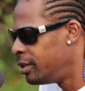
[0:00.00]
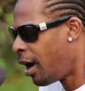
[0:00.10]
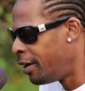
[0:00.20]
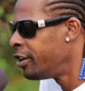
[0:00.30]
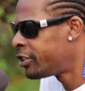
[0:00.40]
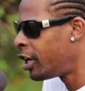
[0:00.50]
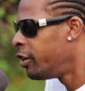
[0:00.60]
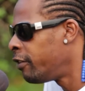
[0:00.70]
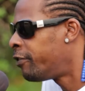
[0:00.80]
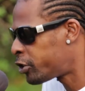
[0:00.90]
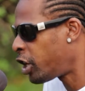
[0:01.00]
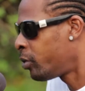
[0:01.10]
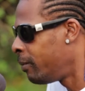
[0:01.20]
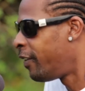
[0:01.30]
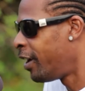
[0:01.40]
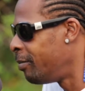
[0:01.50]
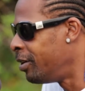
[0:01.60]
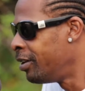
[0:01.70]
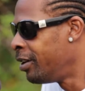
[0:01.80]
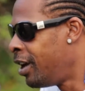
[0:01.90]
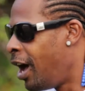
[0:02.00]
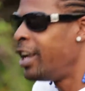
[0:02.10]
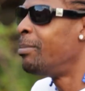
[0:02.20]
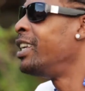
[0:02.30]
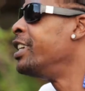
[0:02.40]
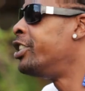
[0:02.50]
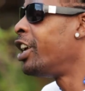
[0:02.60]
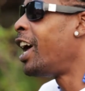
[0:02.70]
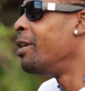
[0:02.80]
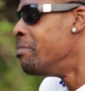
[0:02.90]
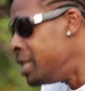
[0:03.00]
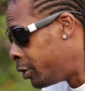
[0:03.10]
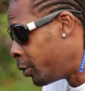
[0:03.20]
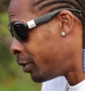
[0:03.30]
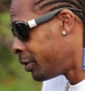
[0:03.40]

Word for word: All right, you're the, song, you're the first shot to him fire at me. And him a DJ like me, too.